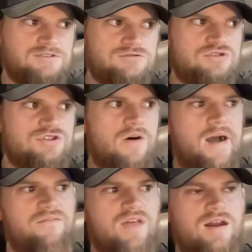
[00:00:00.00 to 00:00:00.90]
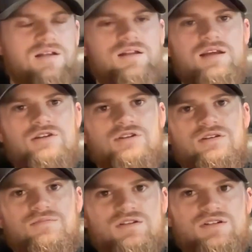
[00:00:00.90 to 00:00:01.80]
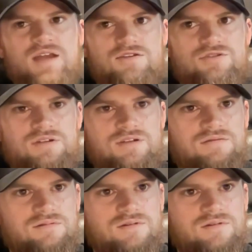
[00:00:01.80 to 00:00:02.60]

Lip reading: don't have that inclination as much naturally.